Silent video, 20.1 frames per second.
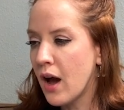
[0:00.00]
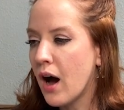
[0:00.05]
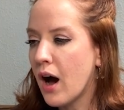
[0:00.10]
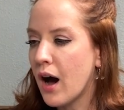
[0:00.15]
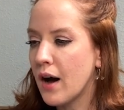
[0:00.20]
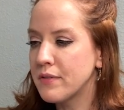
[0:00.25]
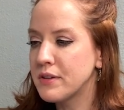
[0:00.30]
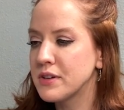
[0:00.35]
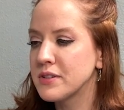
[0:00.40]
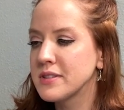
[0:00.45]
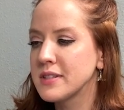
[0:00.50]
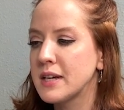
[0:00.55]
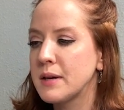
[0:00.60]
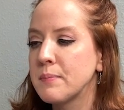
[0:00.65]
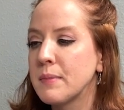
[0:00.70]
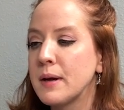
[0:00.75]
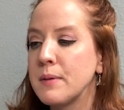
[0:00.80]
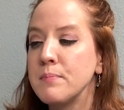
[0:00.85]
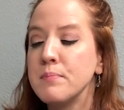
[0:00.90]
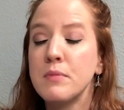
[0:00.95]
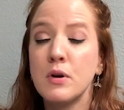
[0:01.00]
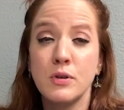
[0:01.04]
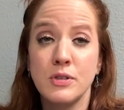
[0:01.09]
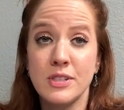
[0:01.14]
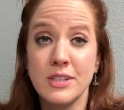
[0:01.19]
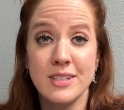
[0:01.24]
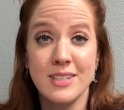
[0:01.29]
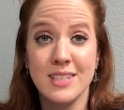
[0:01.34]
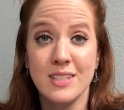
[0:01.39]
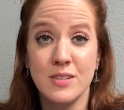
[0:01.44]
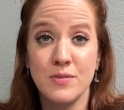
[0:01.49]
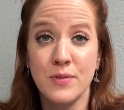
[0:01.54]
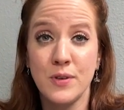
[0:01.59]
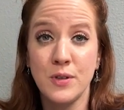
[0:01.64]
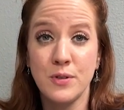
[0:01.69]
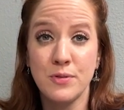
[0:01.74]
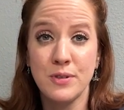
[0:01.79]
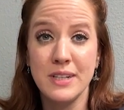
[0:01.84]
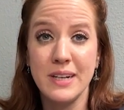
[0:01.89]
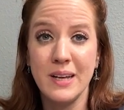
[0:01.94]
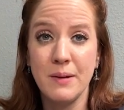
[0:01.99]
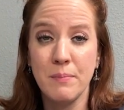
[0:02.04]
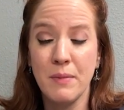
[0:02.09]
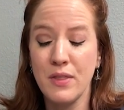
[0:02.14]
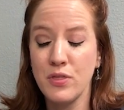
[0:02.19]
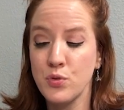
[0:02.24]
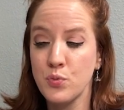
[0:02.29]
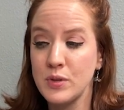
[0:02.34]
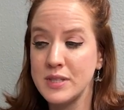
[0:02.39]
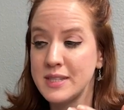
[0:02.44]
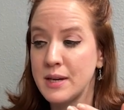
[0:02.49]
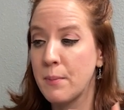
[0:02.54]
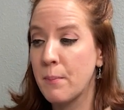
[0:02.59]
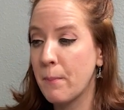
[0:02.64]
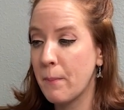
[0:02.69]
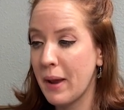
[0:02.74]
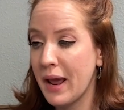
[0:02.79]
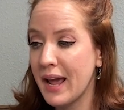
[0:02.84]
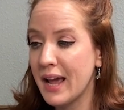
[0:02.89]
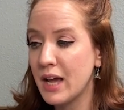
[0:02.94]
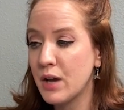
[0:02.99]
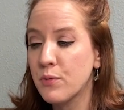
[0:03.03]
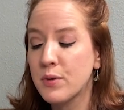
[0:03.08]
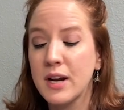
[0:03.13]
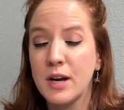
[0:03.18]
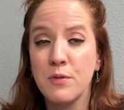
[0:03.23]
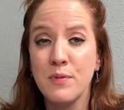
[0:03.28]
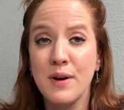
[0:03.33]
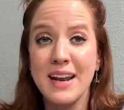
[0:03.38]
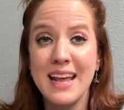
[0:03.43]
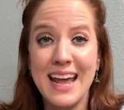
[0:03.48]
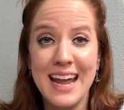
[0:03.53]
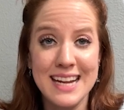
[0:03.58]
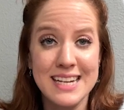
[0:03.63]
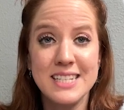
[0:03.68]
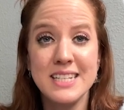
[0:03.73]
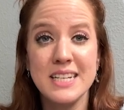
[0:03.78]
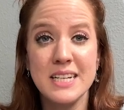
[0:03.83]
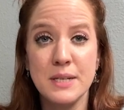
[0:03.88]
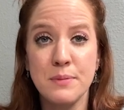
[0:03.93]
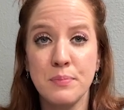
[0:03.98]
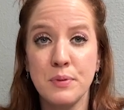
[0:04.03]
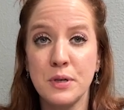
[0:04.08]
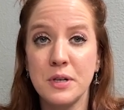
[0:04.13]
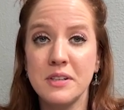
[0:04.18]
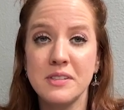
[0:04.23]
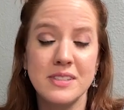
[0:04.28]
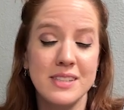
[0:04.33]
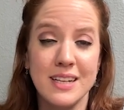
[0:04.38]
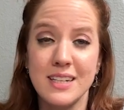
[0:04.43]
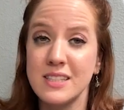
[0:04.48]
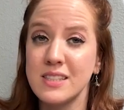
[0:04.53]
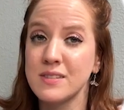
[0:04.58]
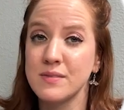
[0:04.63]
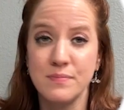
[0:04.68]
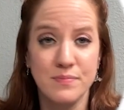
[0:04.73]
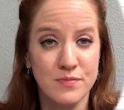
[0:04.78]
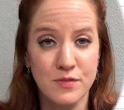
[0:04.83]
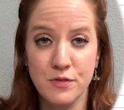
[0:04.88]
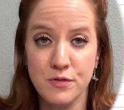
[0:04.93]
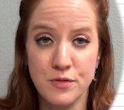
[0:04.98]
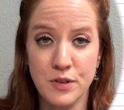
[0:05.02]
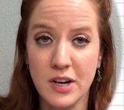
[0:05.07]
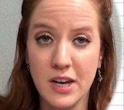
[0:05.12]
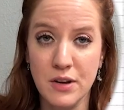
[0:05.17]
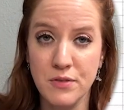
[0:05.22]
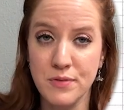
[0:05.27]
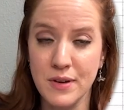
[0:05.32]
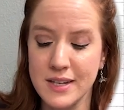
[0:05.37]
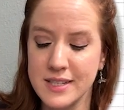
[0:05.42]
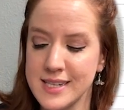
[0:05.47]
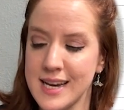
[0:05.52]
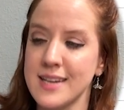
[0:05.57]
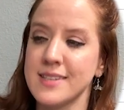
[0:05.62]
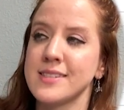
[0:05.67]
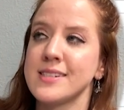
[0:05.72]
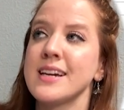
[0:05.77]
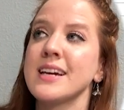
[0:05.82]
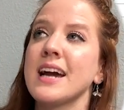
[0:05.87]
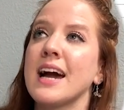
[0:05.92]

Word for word: Obviously, my most successful reading month was in May when I read eighteen books. That is freaking fantastic.